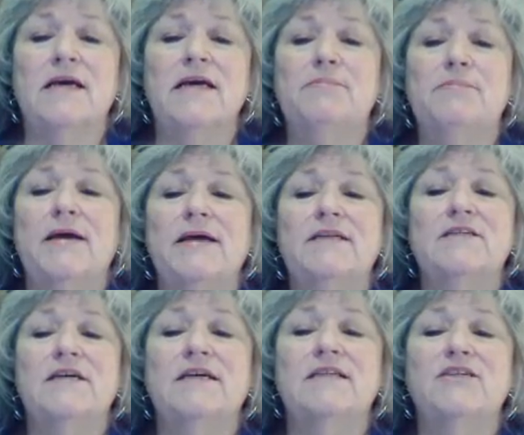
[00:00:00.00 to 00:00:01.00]
He plans
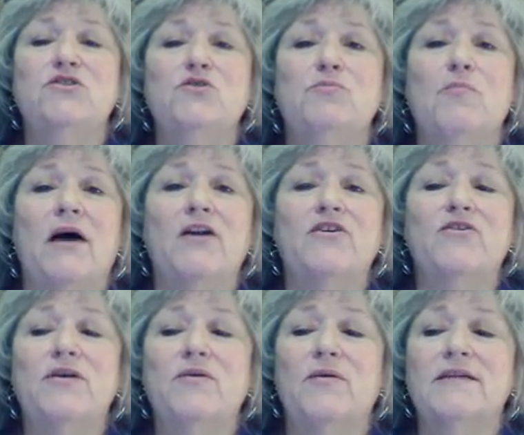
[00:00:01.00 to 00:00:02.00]
to continue
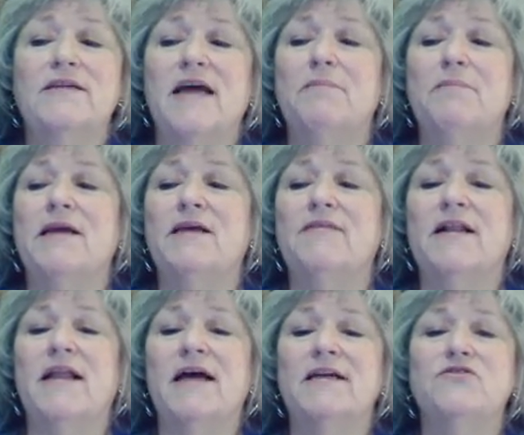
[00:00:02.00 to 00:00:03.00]
monitoring what is happening in the
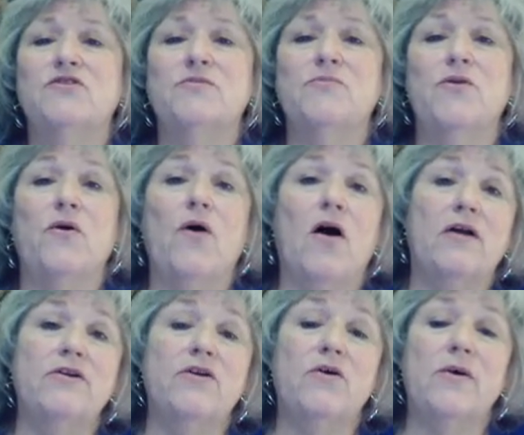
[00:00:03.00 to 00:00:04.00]
classroom through
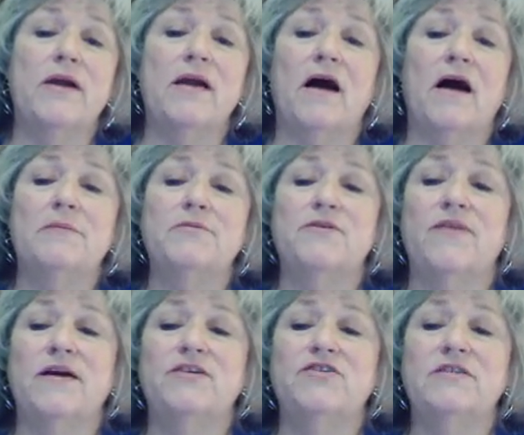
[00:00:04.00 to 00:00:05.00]
ongoing
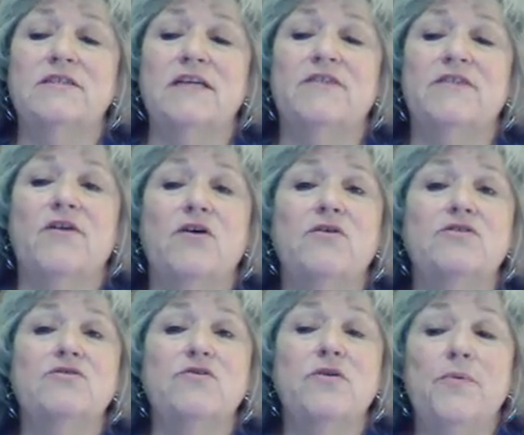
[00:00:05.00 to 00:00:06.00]
observations and a
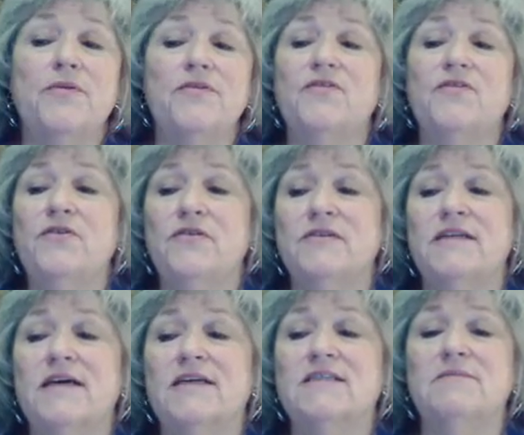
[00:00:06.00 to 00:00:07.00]
focus group with students
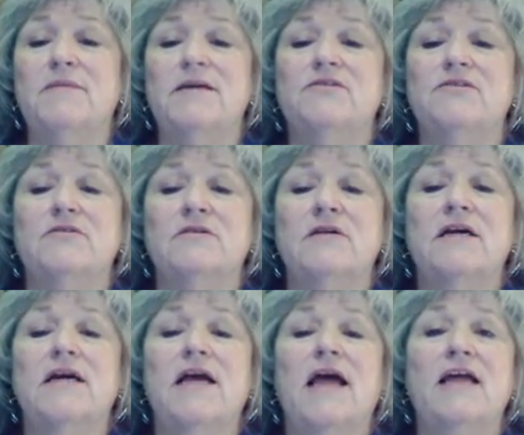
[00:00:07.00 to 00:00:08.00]
next semester,
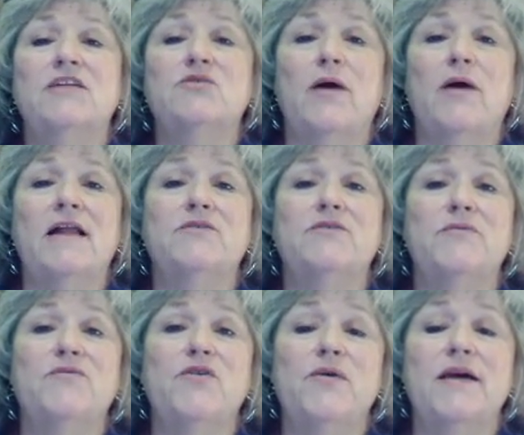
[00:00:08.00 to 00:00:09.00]
as well as
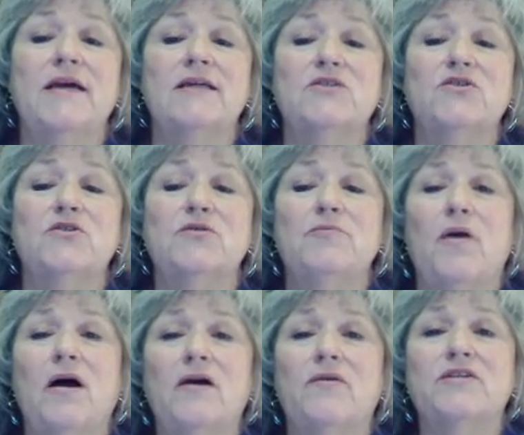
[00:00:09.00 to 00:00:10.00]
reviewing student
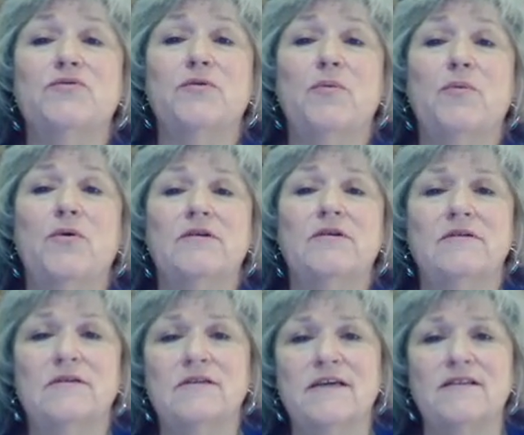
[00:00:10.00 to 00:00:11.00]
progress reports.
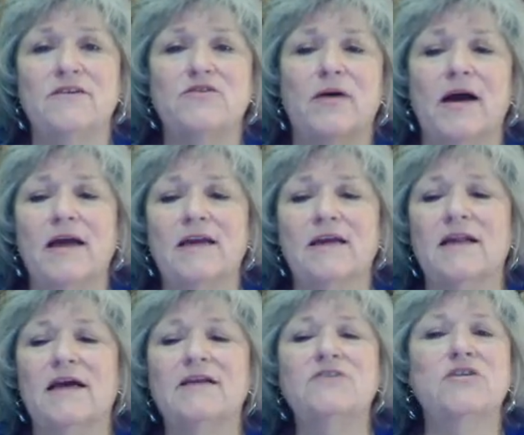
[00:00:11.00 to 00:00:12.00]
See the
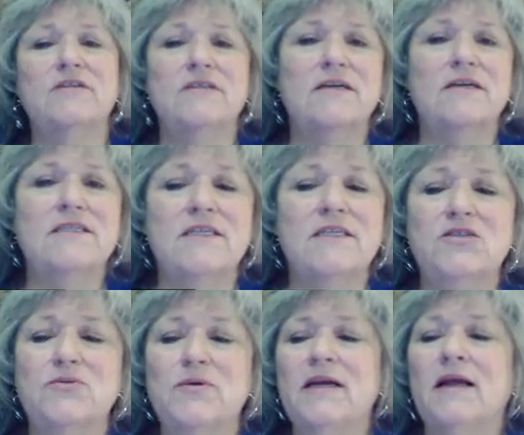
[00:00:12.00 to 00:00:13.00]
triangulation
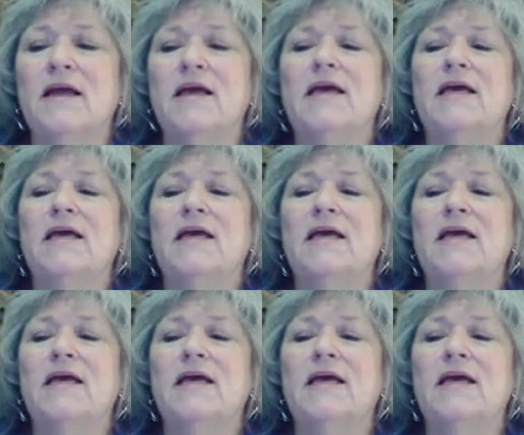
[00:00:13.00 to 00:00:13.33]
continuing?